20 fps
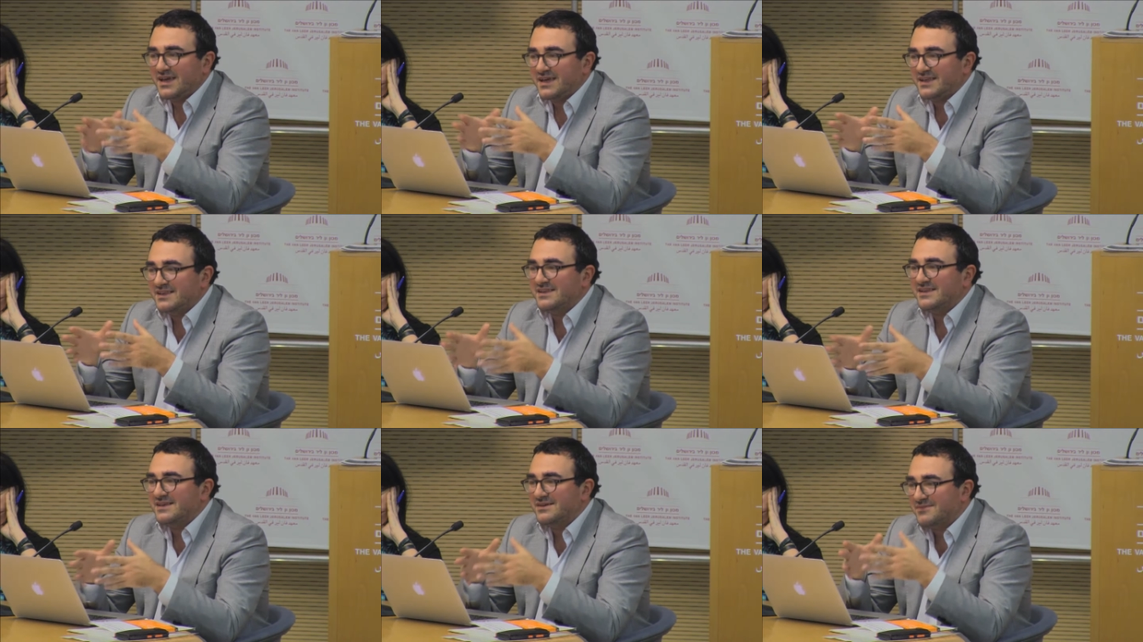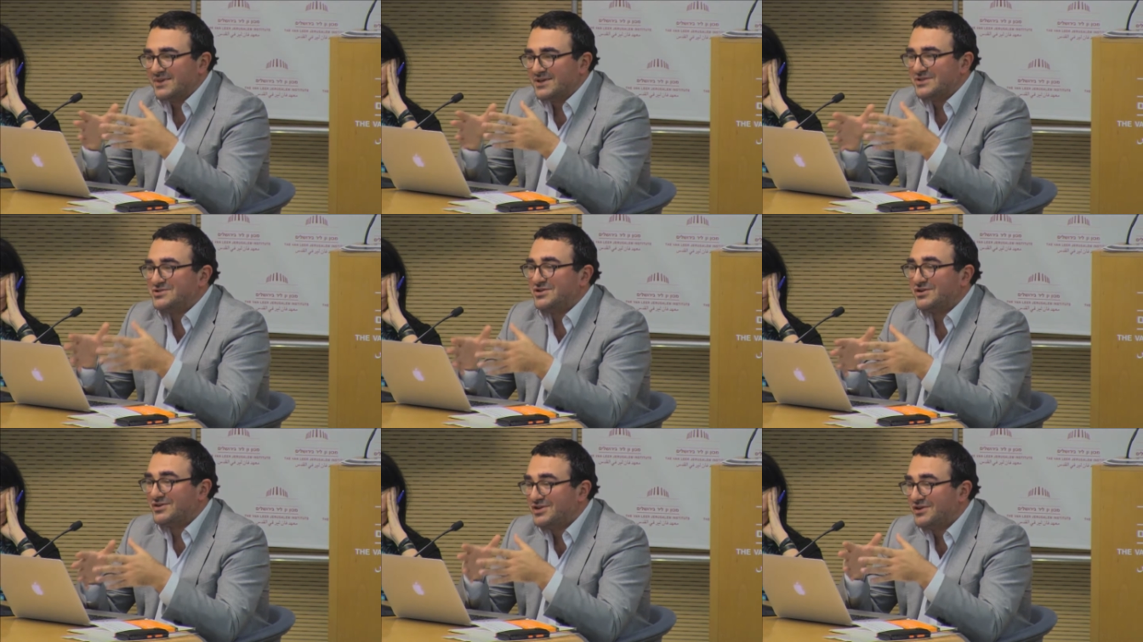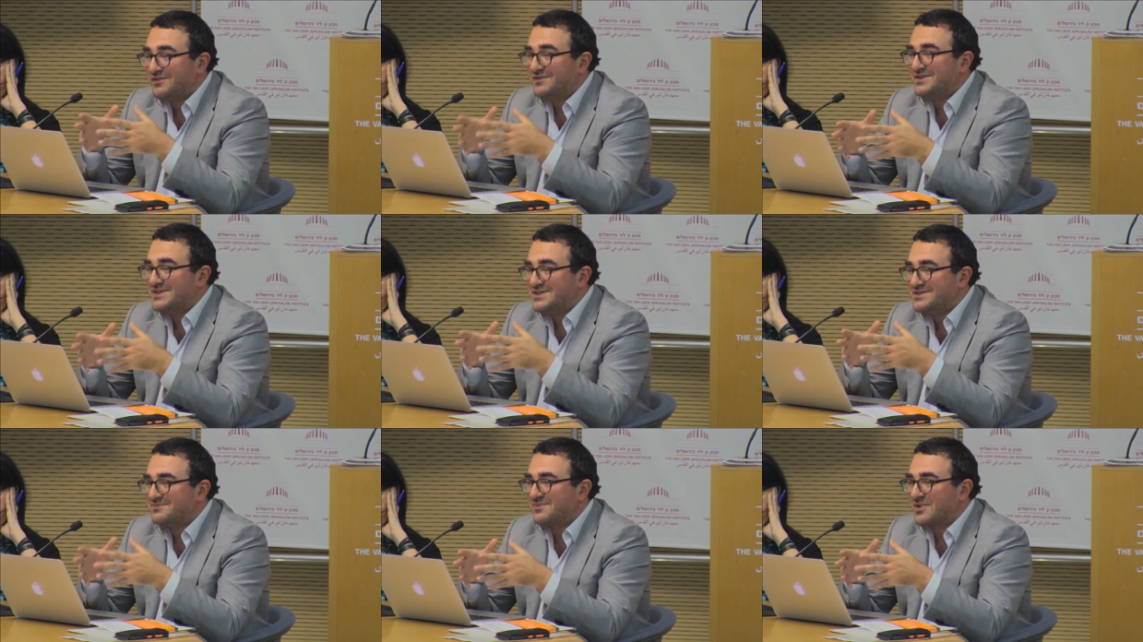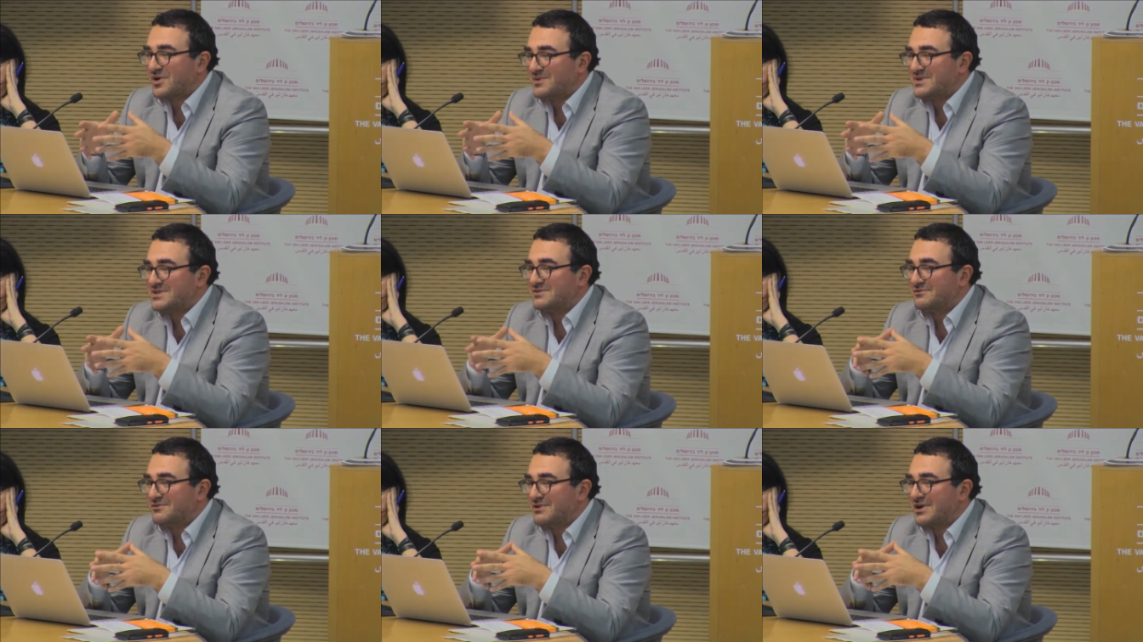And the majority of these
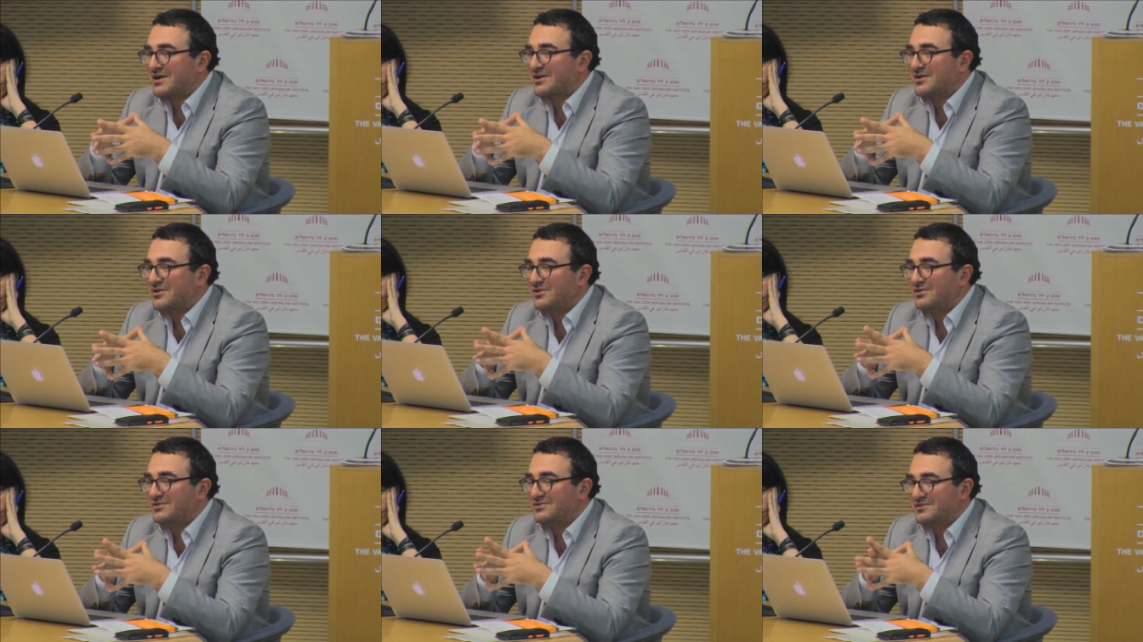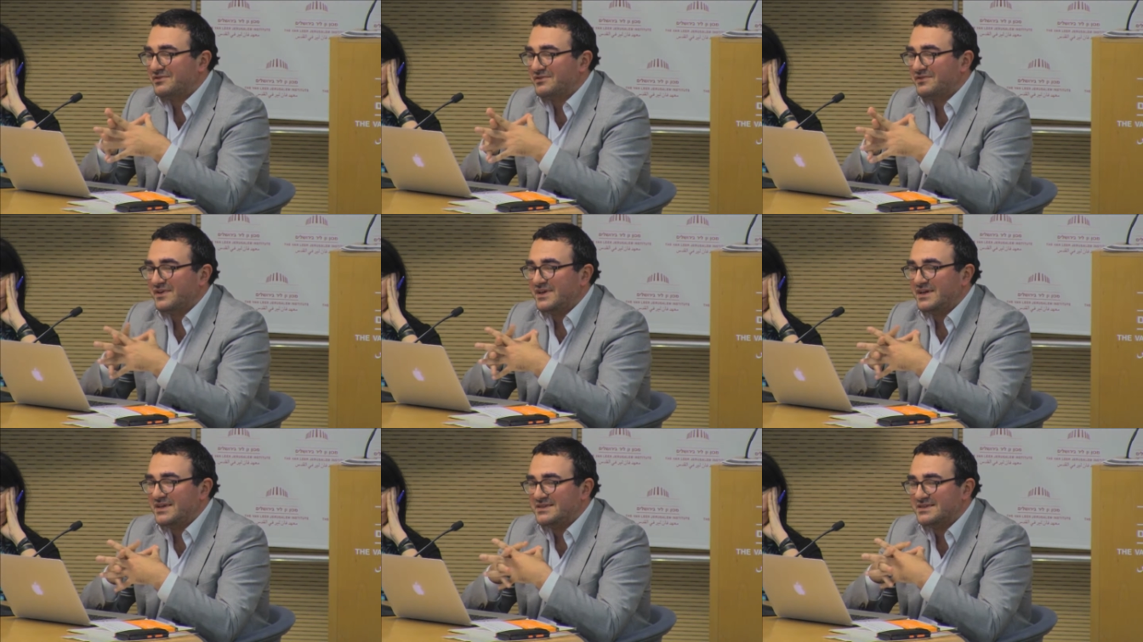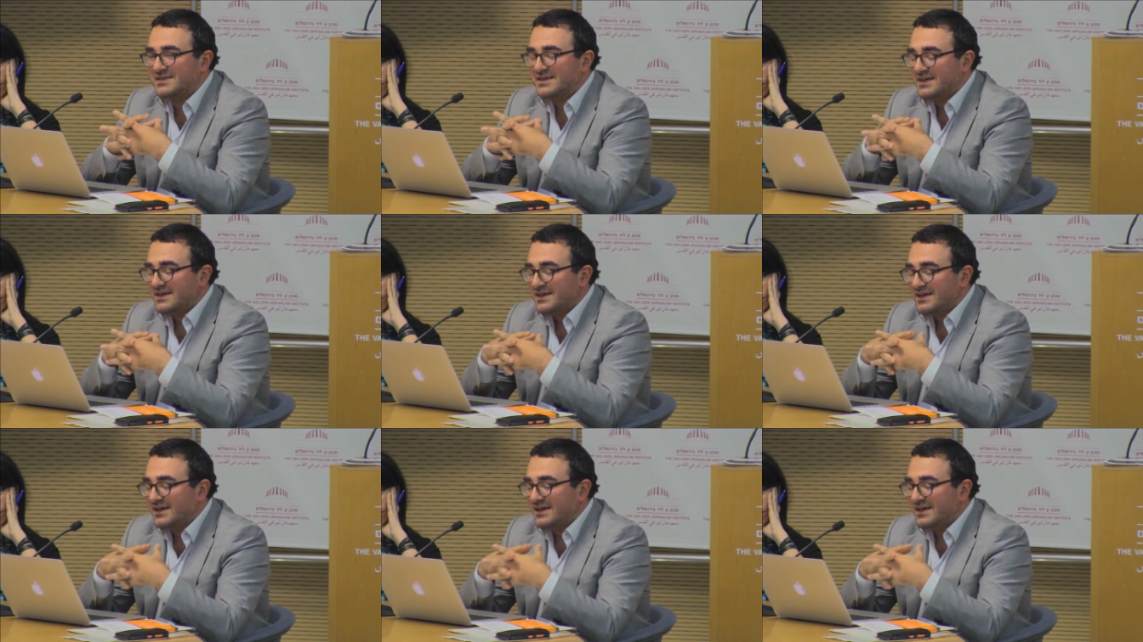problems we are called to face